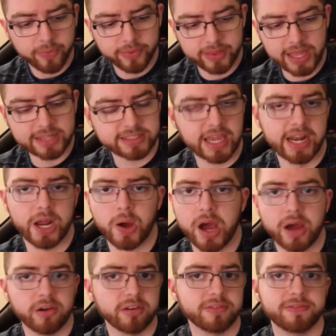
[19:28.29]
That's kind of
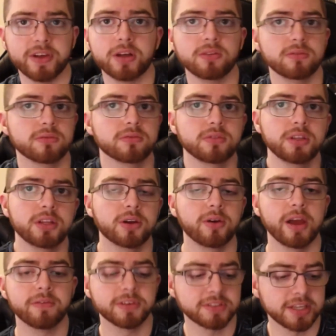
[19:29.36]
how I felt, you know,
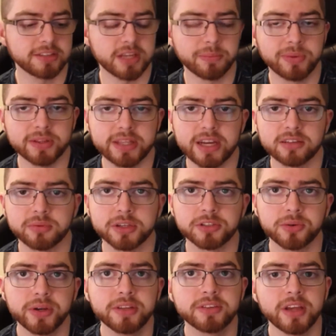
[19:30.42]
ever since I put that as my
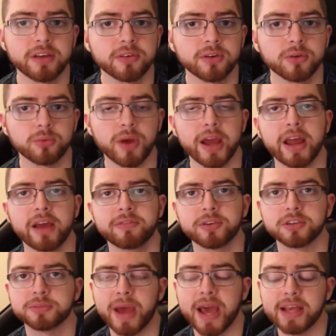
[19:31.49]
screensaver right after
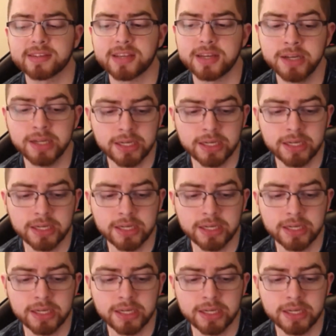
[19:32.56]
his passing.